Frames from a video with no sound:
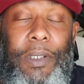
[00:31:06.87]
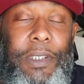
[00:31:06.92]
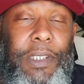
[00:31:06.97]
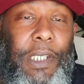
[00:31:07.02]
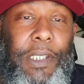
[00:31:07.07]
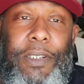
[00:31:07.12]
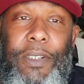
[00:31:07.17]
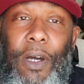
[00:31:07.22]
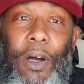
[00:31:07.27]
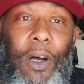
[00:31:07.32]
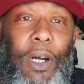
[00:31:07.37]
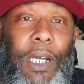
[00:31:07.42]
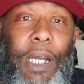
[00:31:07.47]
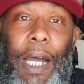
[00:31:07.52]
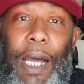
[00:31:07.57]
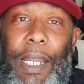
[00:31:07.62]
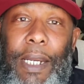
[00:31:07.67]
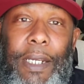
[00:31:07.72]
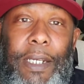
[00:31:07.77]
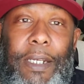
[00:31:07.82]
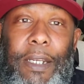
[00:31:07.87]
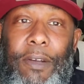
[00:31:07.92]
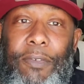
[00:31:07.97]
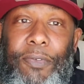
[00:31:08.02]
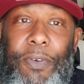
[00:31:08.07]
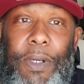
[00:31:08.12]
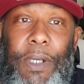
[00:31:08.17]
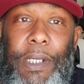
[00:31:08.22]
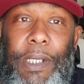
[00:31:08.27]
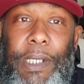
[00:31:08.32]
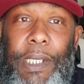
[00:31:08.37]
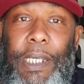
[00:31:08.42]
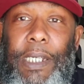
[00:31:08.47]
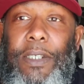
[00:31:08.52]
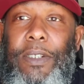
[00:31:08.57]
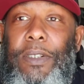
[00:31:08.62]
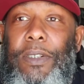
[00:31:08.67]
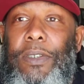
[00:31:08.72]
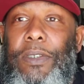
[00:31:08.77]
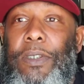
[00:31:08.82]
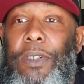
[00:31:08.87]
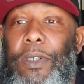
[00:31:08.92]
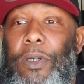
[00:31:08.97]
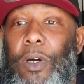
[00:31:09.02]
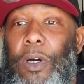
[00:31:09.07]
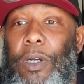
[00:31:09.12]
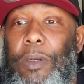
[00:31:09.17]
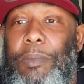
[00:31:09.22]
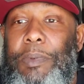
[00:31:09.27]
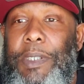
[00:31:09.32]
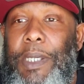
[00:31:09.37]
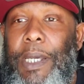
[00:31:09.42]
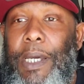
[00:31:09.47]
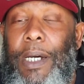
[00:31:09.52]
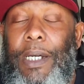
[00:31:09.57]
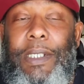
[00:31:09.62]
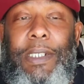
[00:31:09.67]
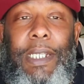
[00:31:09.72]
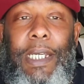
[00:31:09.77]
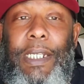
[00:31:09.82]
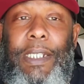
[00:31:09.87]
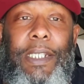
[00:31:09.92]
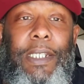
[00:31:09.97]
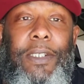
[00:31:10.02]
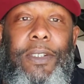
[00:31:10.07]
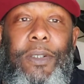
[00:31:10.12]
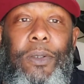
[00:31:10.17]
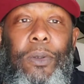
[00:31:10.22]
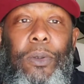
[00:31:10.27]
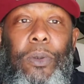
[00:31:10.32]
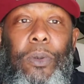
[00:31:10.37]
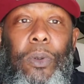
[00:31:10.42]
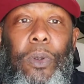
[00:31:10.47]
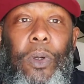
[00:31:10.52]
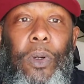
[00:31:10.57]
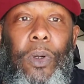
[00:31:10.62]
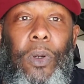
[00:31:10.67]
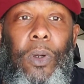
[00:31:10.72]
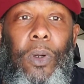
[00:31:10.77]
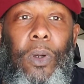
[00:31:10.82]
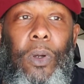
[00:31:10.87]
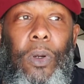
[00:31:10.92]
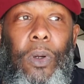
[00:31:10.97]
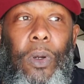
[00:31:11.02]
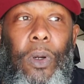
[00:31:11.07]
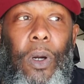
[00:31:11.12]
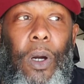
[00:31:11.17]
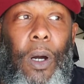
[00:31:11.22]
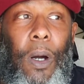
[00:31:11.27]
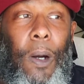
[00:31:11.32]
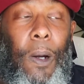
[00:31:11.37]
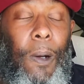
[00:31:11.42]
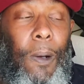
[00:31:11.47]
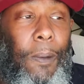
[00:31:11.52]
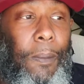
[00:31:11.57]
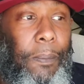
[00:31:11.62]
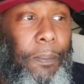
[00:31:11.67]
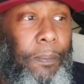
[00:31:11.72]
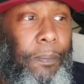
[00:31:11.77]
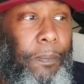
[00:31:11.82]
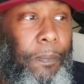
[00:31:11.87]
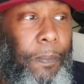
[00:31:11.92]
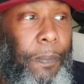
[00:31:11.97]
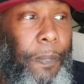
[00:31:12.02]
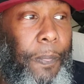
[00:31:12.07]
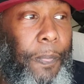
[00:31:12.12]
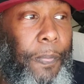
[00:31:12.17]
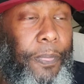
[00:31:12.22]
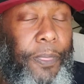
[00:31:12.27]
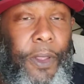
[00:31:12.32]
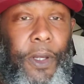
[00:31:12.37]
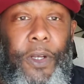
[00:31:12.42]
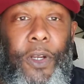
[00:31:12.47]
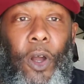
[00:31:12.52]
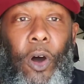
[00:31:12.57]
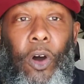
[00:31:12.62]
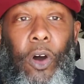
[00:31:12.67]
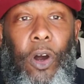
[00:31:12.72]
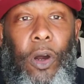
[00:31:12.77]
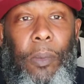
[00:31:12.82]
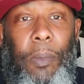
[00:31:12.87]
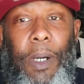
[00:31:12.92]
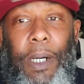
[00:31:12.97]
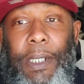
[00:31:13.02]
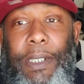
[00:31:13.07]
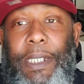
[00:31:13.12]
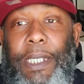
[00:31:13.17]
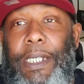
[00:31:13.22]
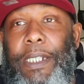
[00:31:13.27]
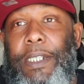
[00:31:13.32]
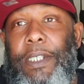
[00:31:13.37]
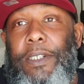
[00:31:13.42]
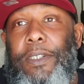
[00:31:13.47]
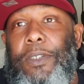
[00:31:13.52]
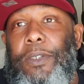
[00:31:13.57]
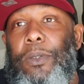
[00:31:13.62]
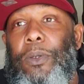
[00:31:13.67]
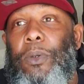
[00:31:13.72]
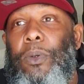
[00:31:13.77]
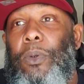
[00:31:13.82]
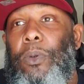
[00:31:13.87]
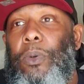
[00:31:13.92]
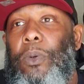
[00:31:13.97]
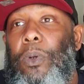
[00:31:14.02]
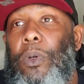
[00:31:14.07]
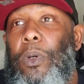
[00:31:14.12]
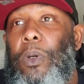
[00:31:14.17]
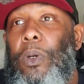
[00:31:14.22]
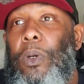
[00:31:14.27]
just all kind of different addictions. You know what I'm saying? Addicted to the norm, addicted to